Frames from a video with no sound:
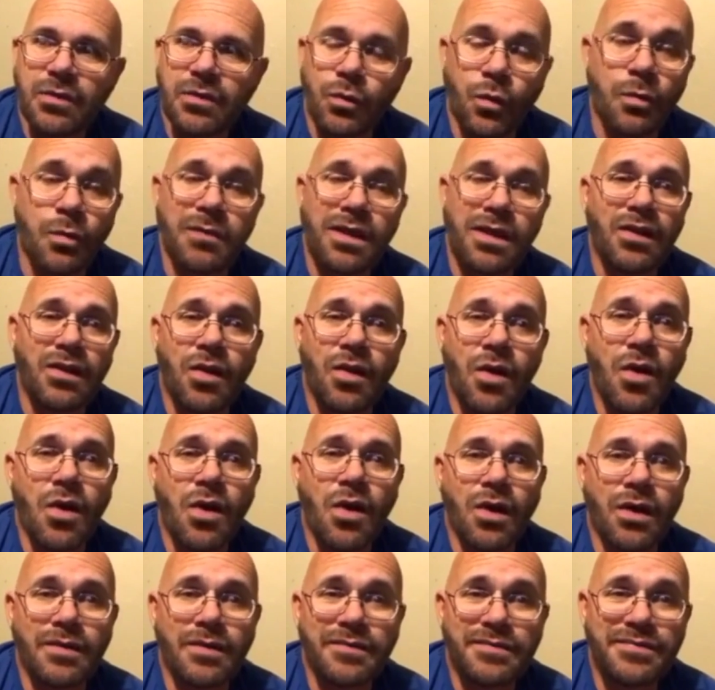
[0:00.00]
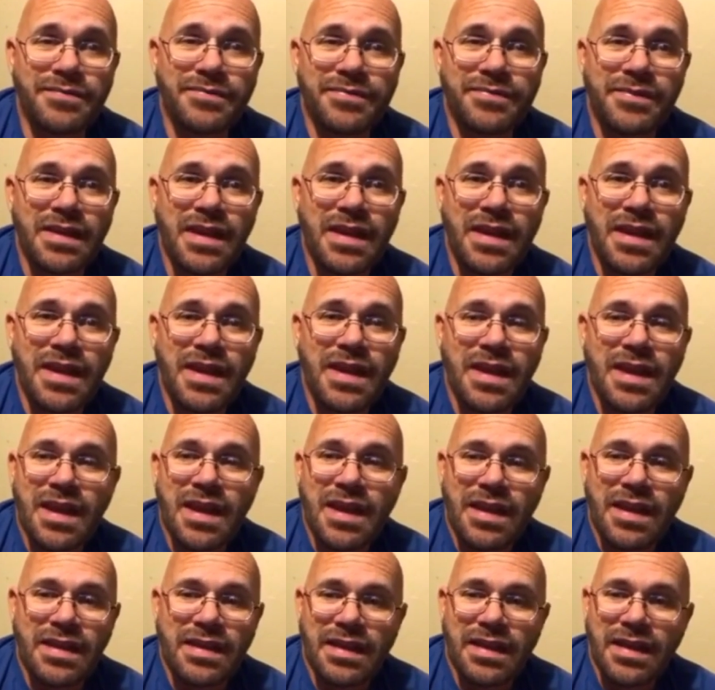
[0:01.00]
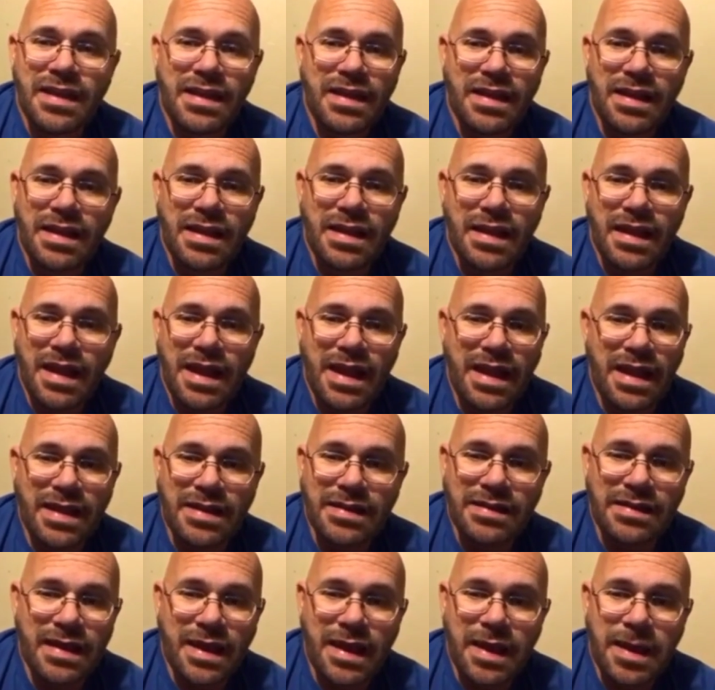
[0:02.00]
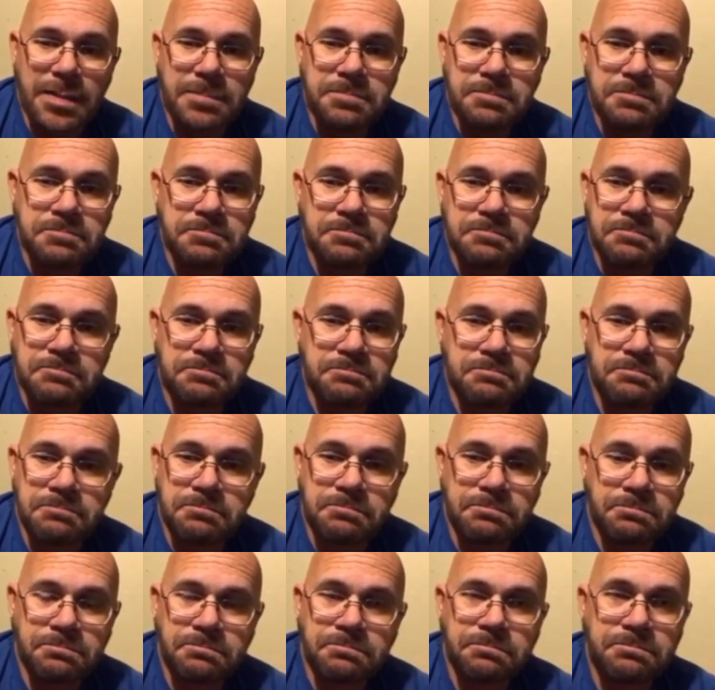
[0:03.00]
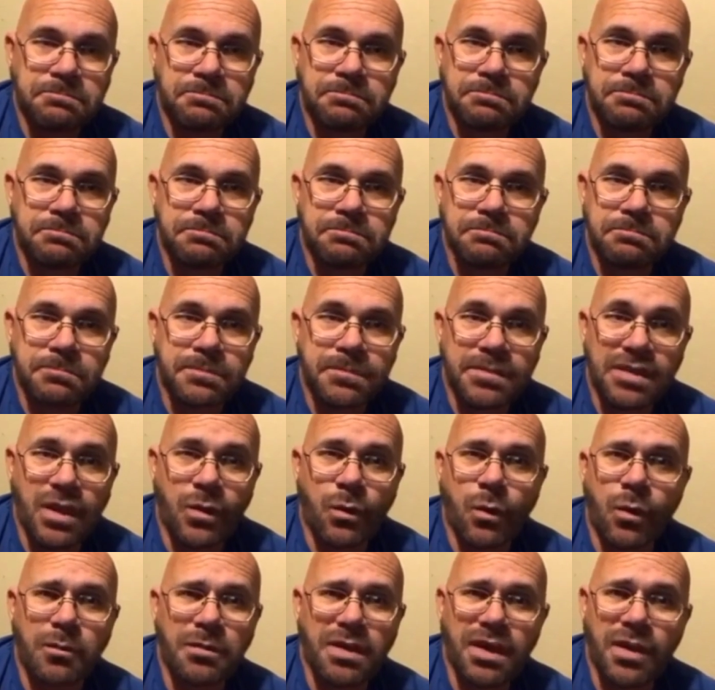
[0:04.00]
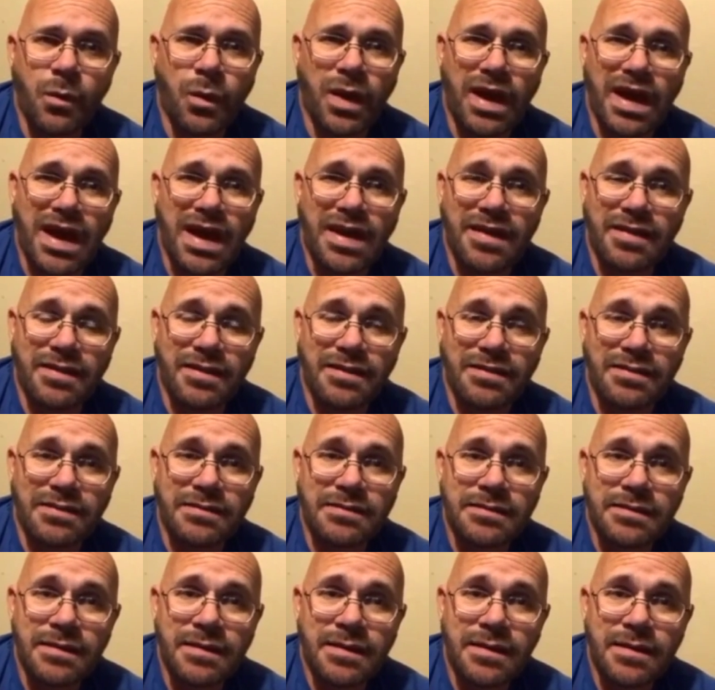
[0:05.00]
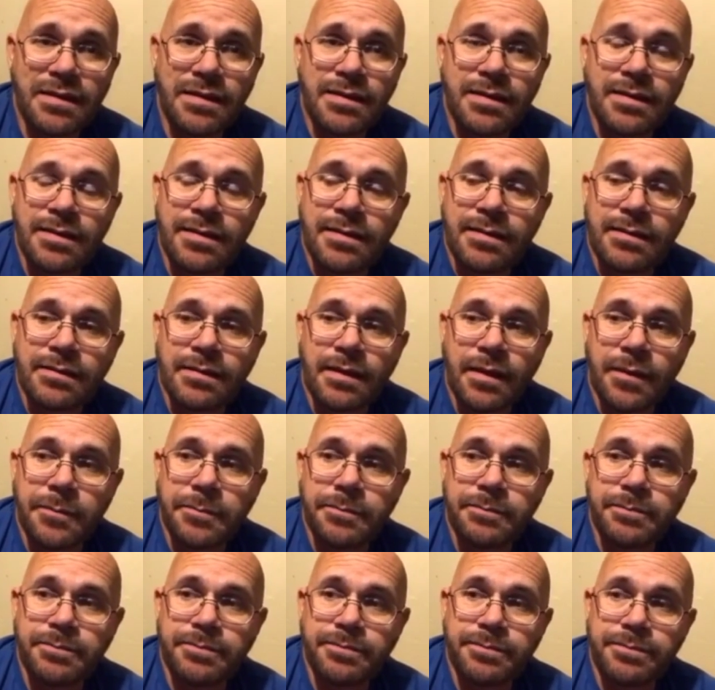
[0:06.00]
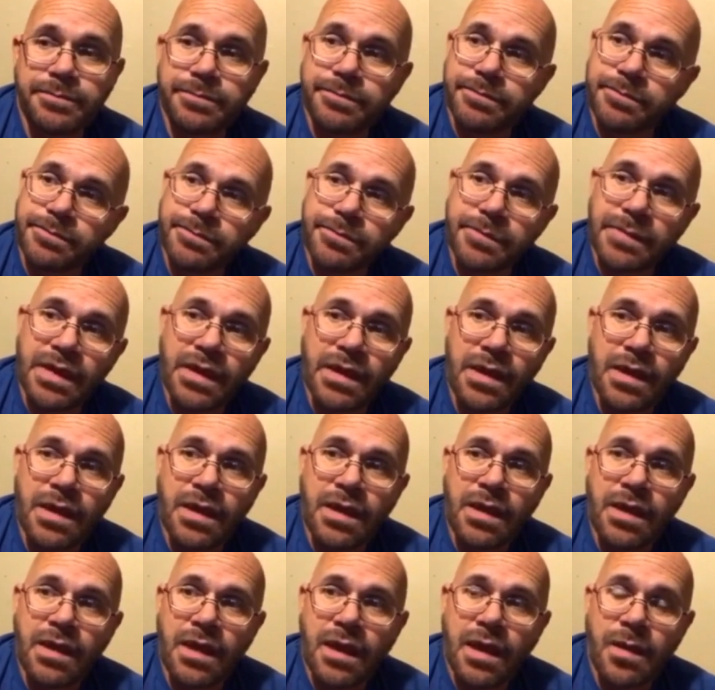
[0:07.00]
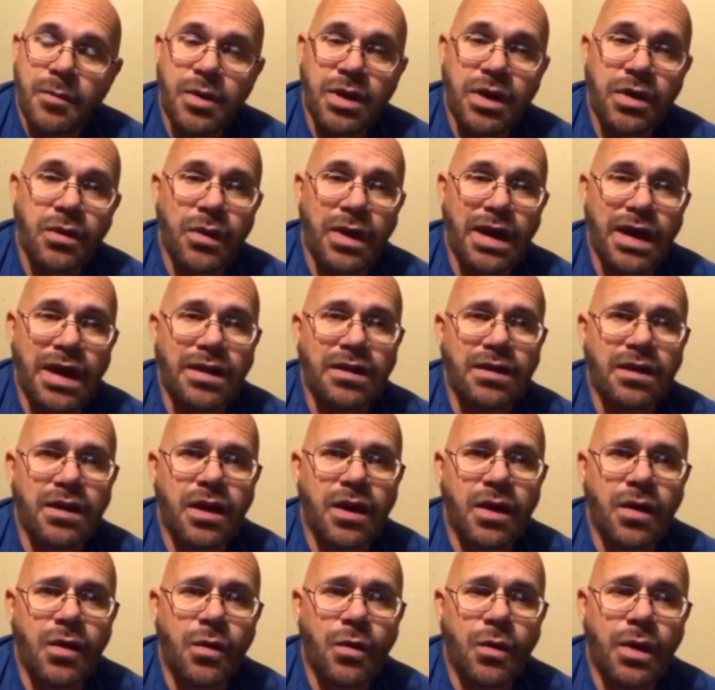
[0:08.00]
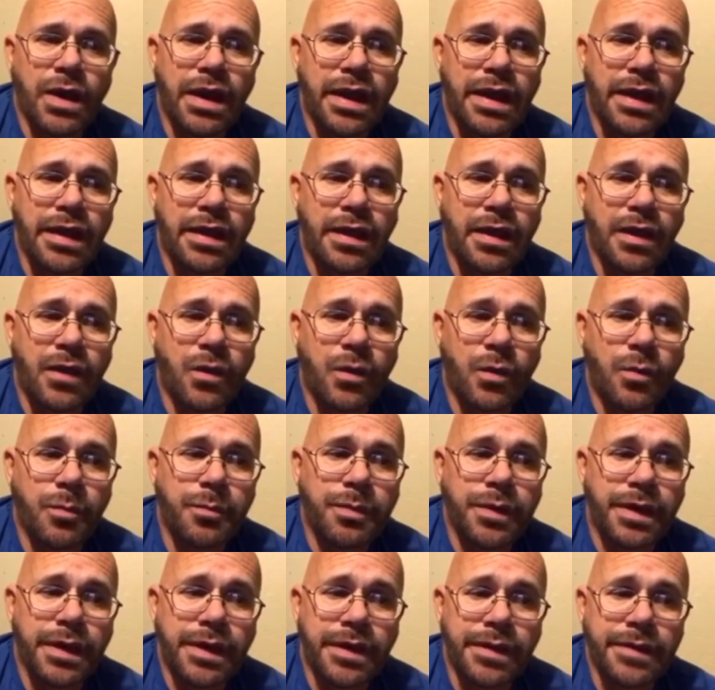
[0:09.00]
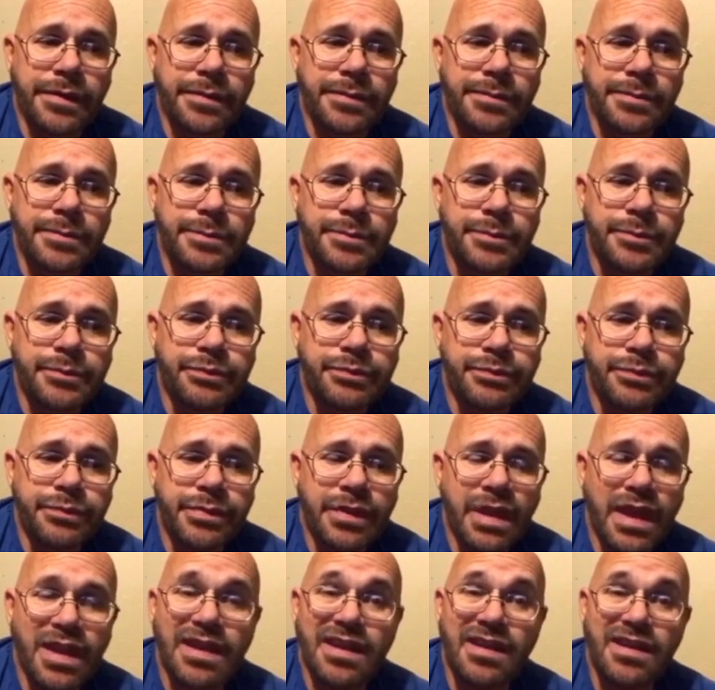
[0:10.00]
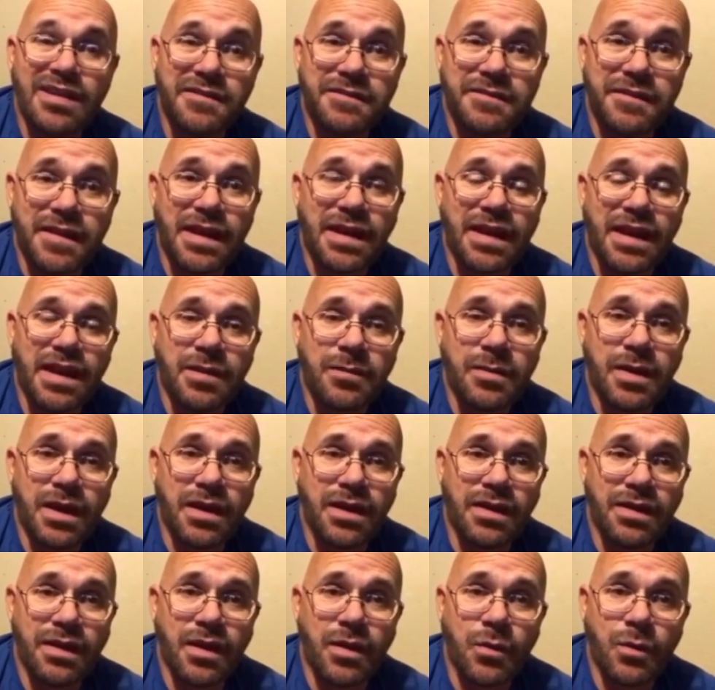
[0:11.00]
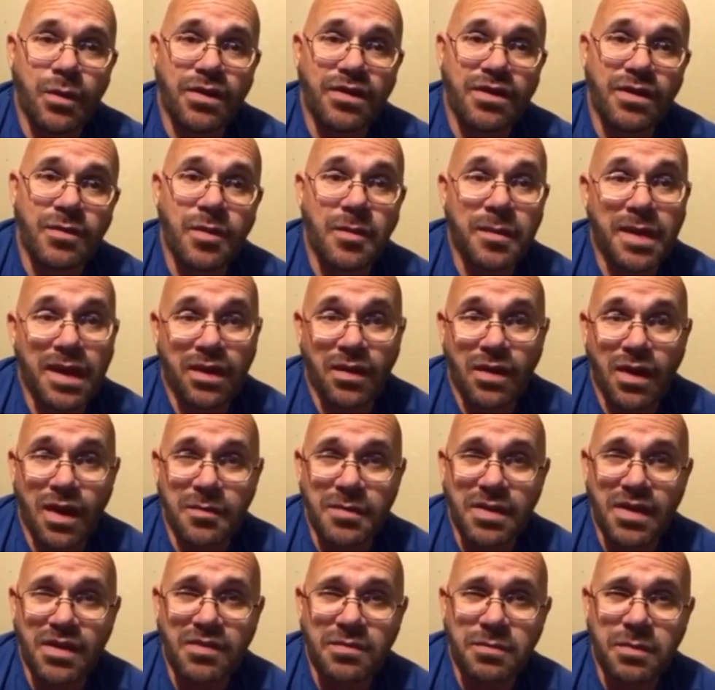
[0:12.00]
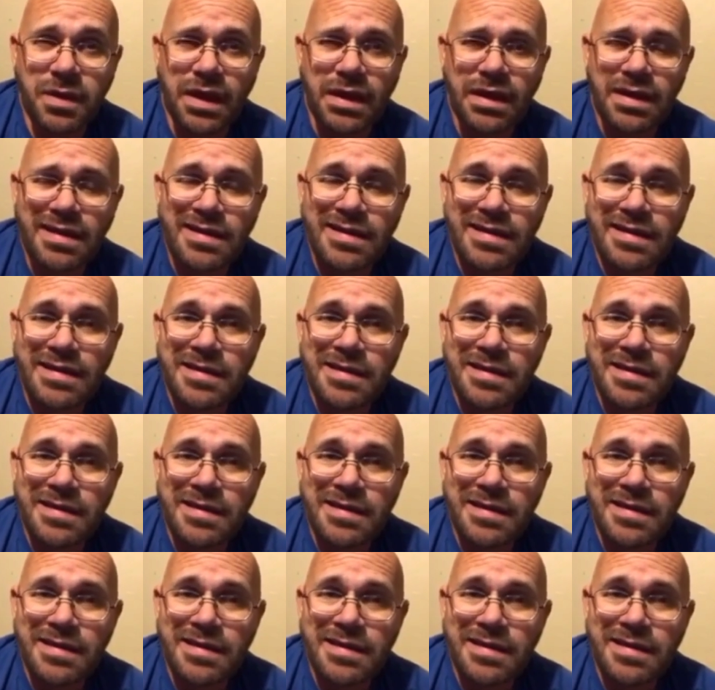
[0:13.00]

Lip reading: It won't be long, and there won't be a way out of this. So I'm going to go ahead and go, and I hope I didn't offend anybody there with some of my comments, but